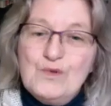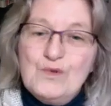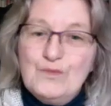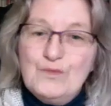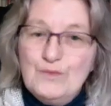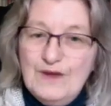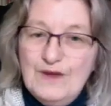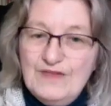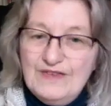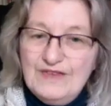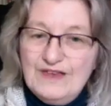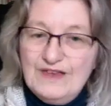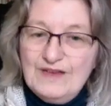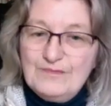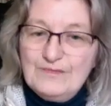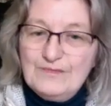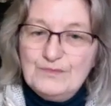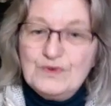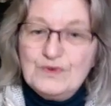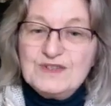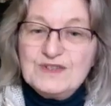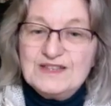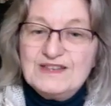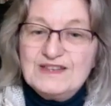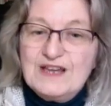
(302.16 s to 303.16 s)
when they're
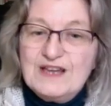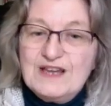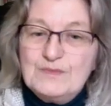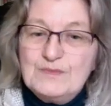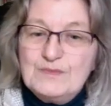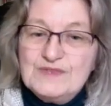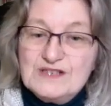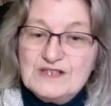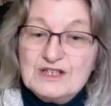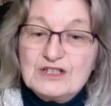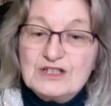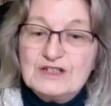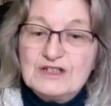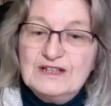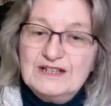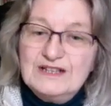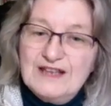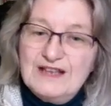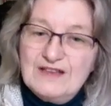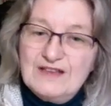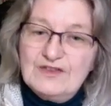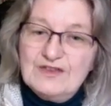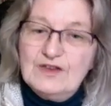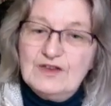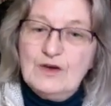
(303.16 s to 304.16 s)
put in that position and
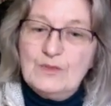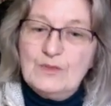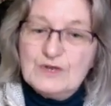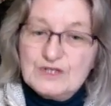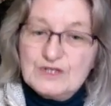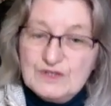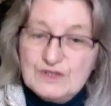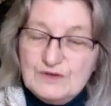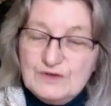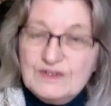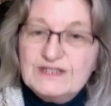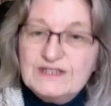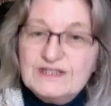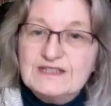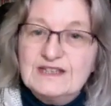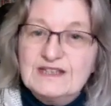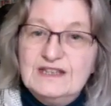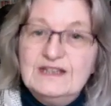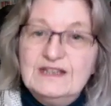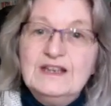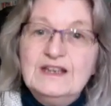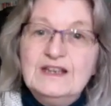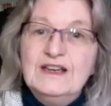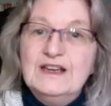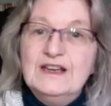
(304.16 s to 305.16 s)
get the
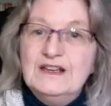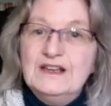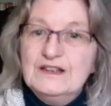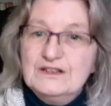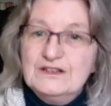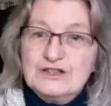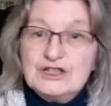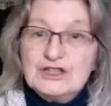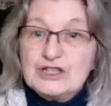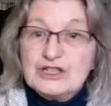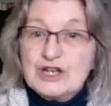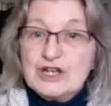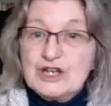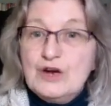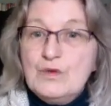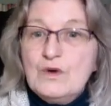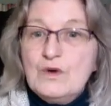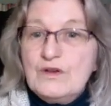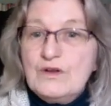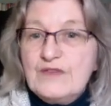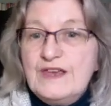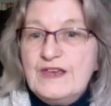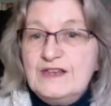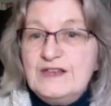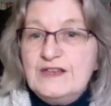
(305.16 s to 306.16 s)
opportunity to show
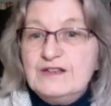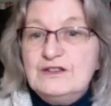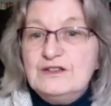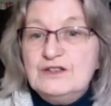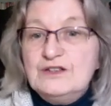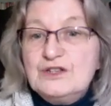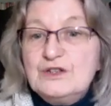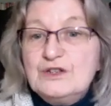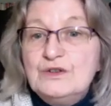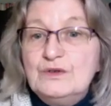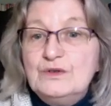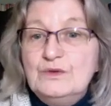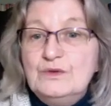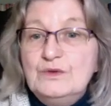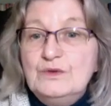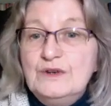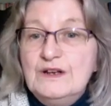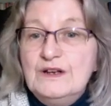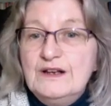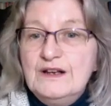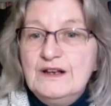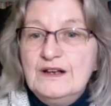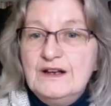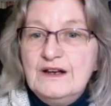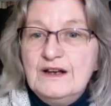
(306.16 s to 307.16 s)
what they can do
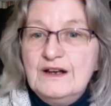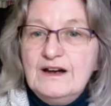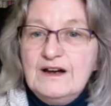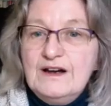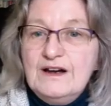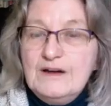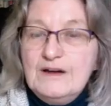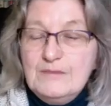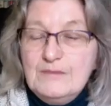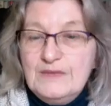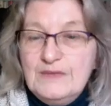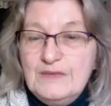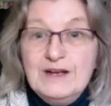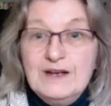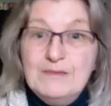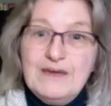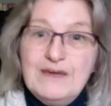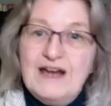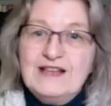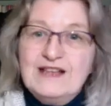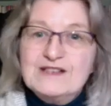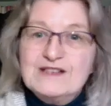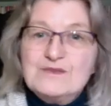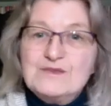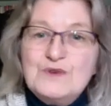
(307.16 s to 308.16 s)
in a
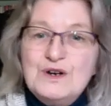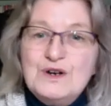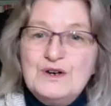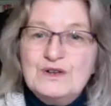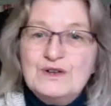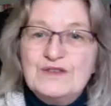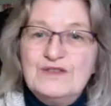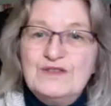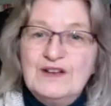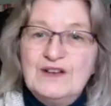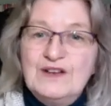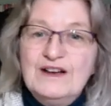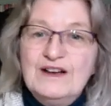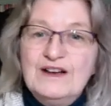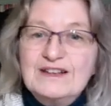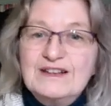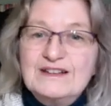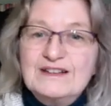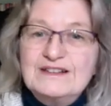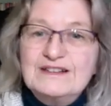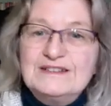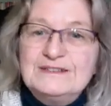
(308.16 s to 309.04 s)
man's world, if you like.